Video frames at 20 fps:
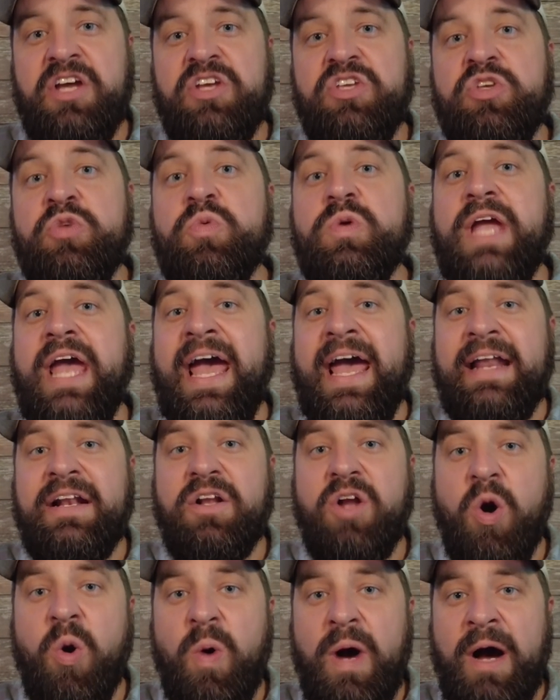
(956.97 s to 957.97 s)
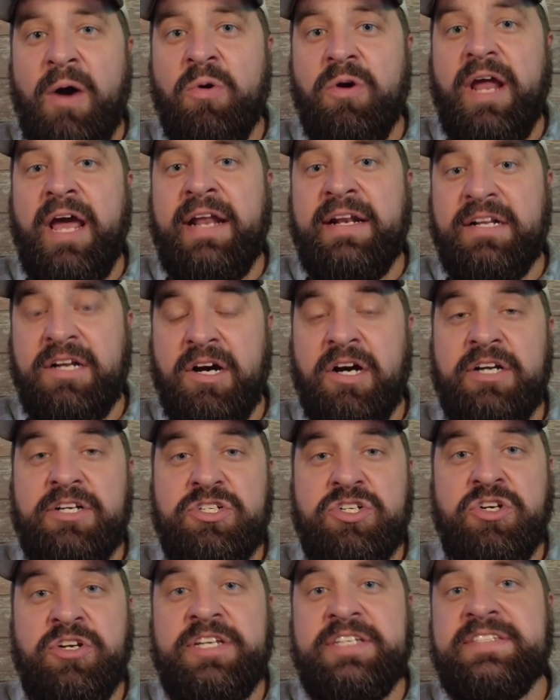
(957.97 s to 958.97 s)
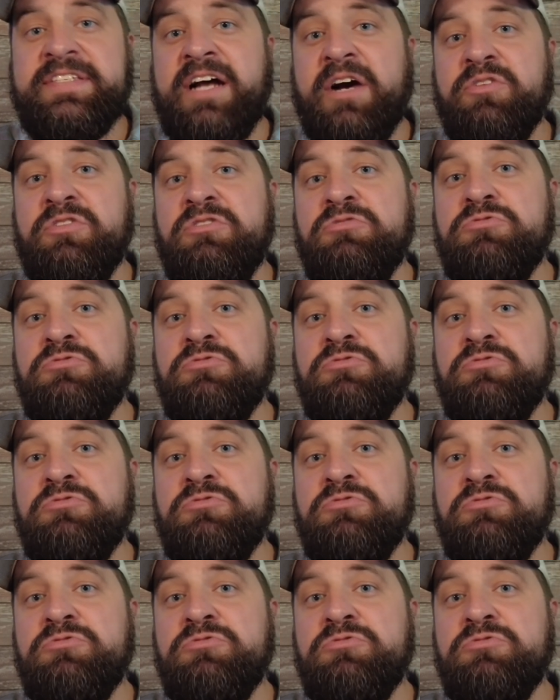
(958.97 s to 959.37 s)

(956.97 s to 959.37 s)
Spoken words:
you can go out and cut trees down.